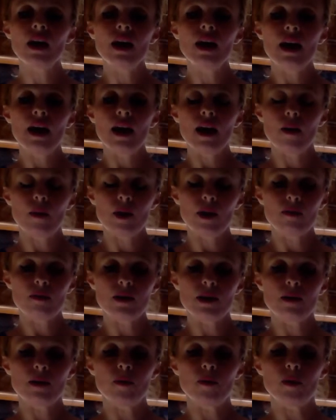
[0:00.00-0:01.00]
and whenever
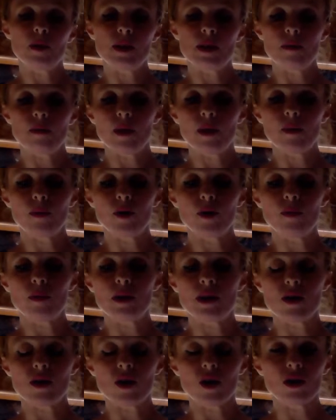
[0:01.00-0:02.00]
someone was in my room
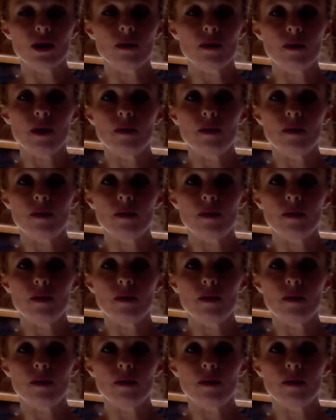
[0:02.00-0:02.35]
assaulting me.